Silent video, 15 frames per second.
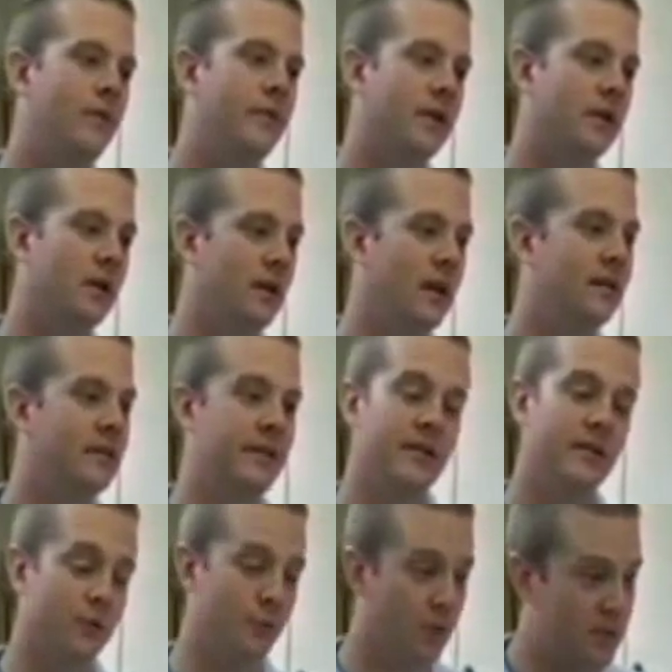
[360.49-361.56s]
off and collect
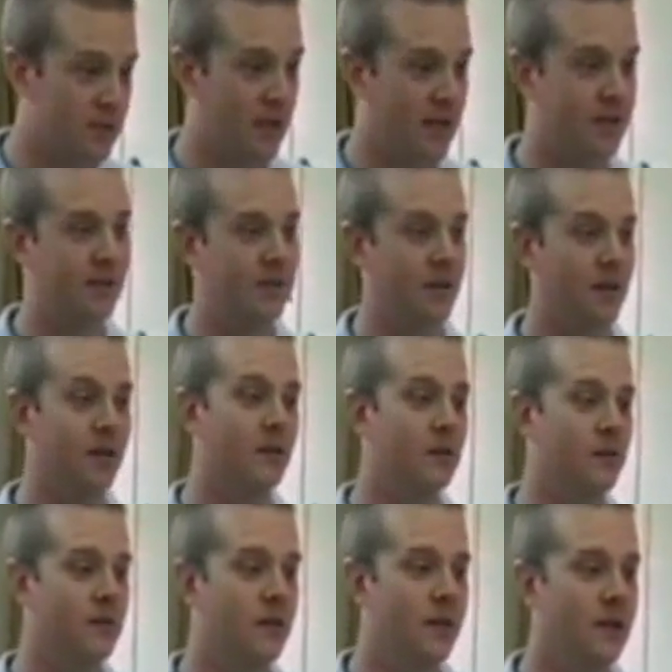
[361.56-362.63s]
it to recycle it
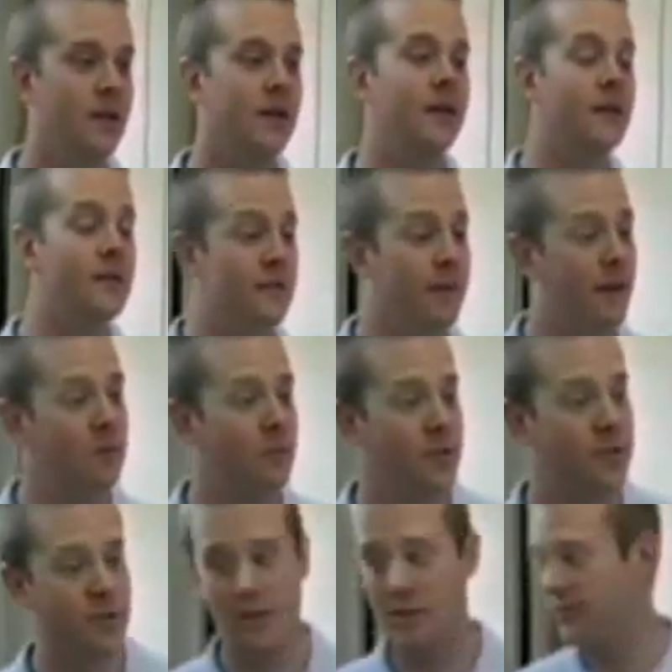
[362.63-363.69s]
later. And then
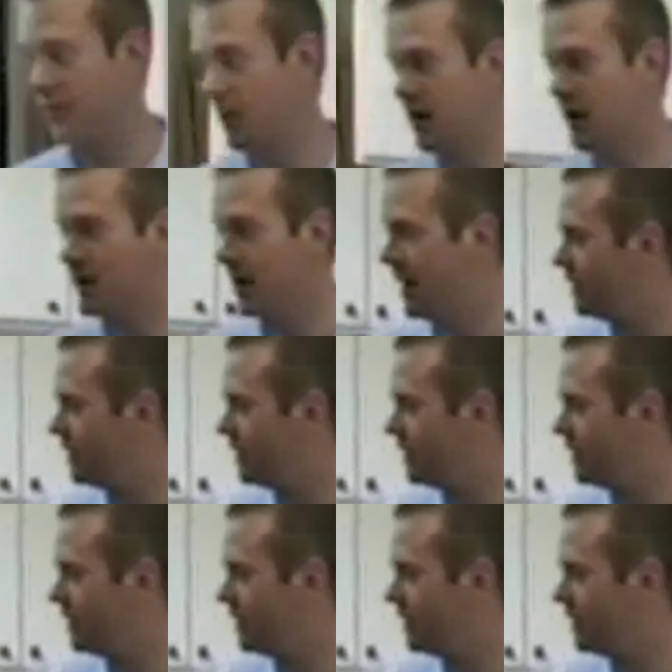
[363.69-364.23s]
we transfer our